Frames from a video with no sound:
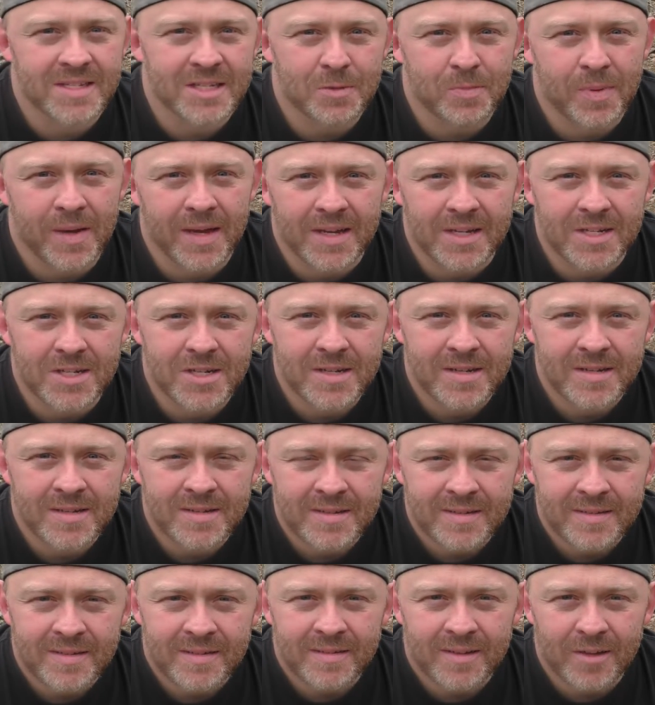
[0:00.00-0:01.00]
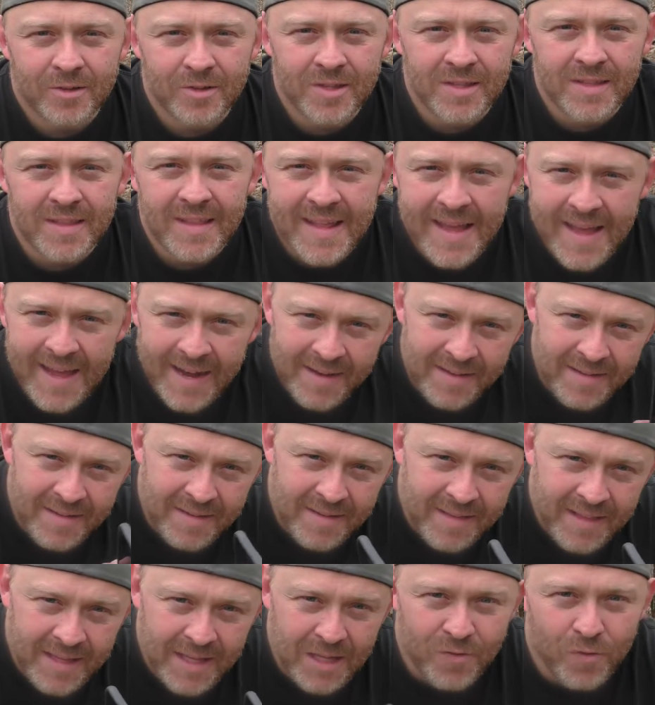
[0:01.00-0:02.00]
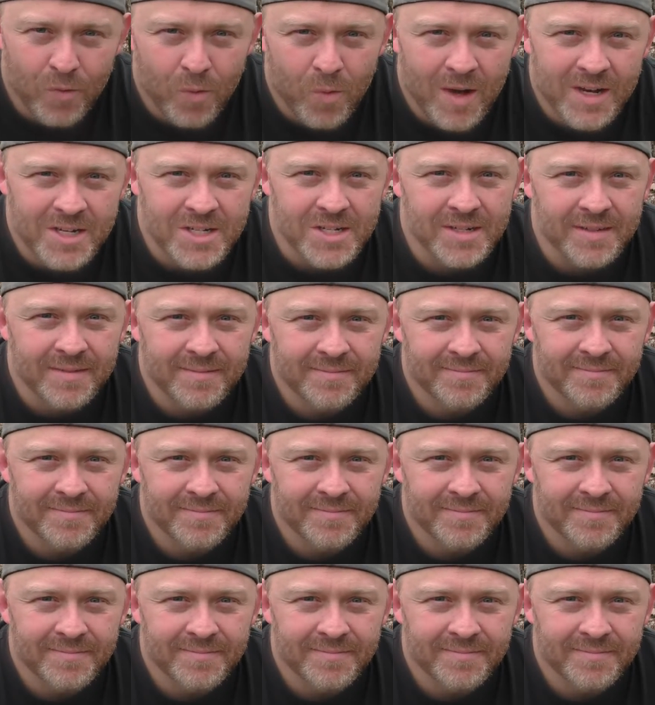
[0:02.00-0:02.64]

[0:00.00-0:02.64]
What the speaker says: this page. Other than that, thank you for watching.